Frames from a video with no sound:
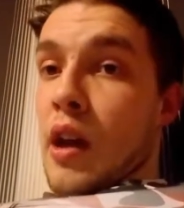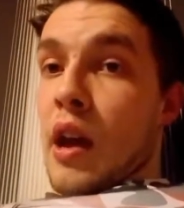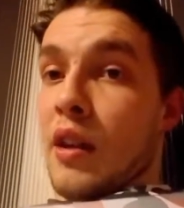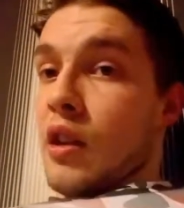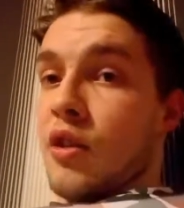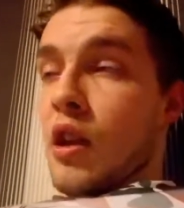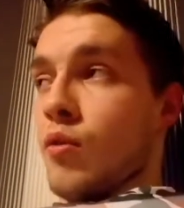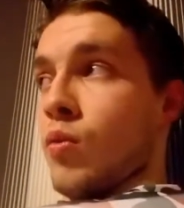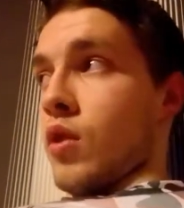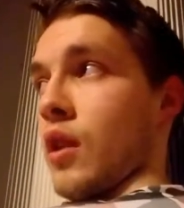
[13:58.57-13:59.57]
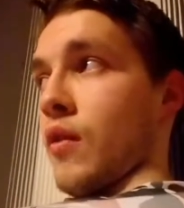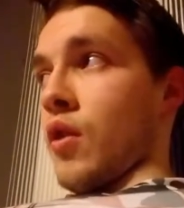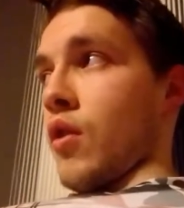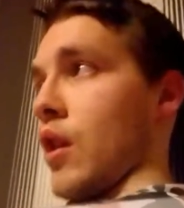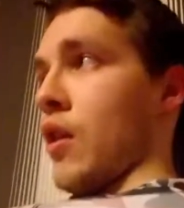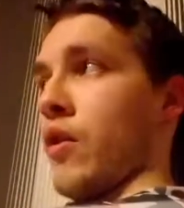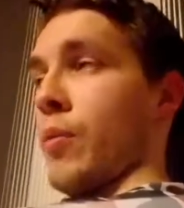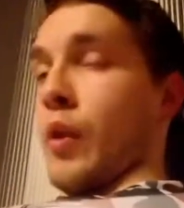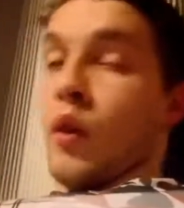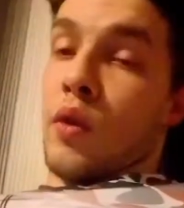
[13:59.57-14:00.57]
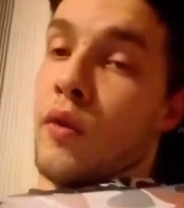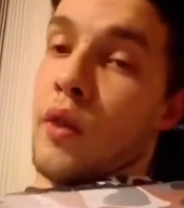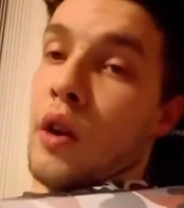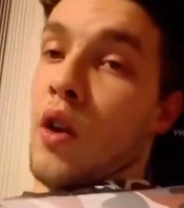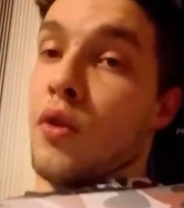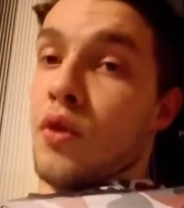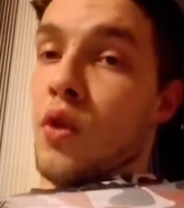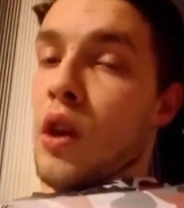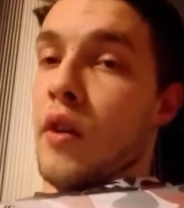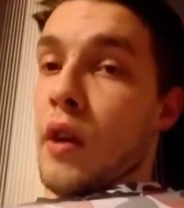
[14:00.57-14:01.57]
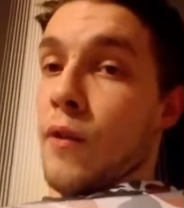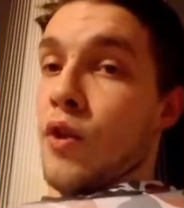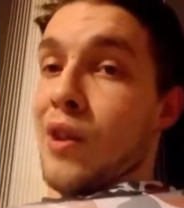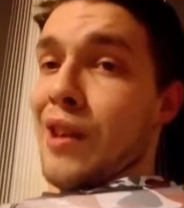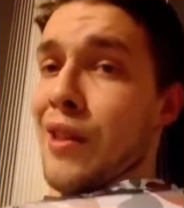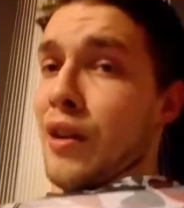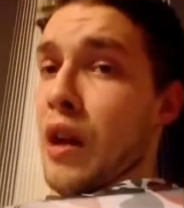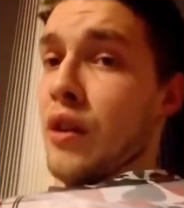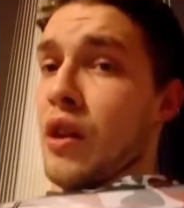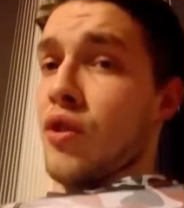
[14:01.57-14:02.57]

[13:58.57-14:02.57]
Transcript: NHS will give you, they're pretty good for that. Also, if you're in other